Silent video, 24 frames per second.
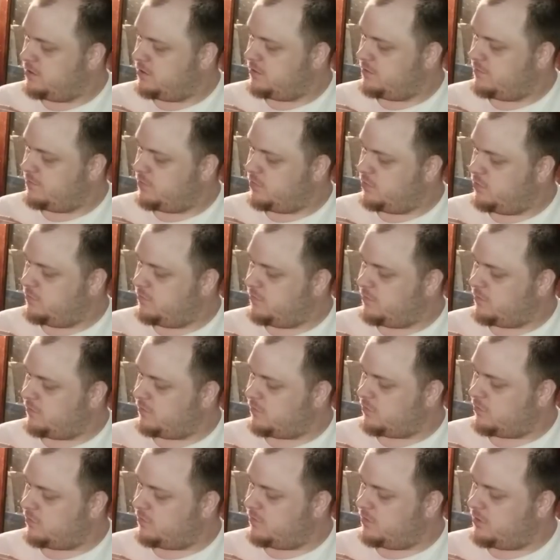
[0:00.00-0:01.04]
Puma
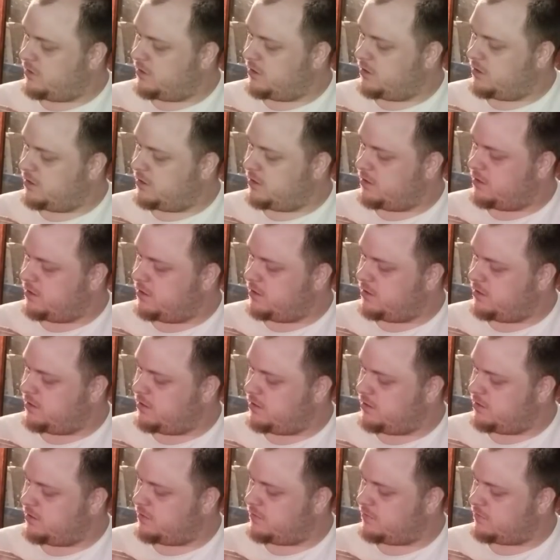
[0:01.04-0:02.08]
Roma
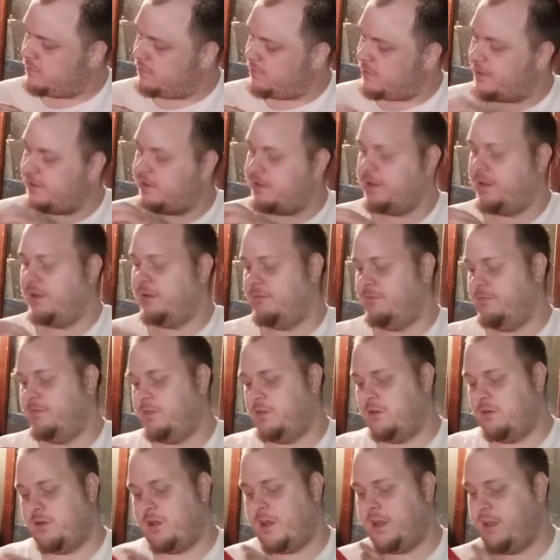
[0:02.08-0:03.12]
red. Yep,
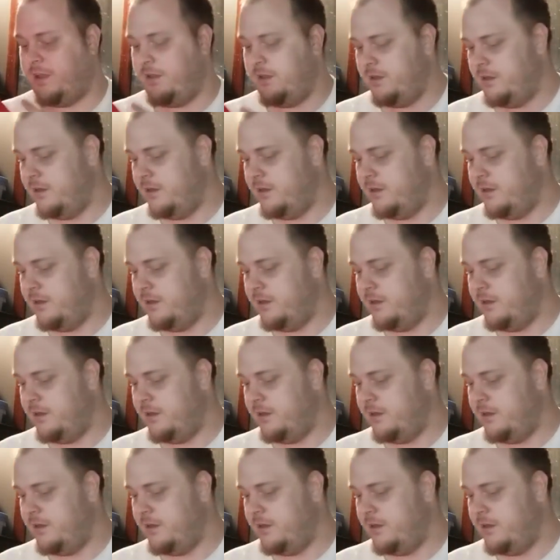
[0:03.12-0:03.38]
okay.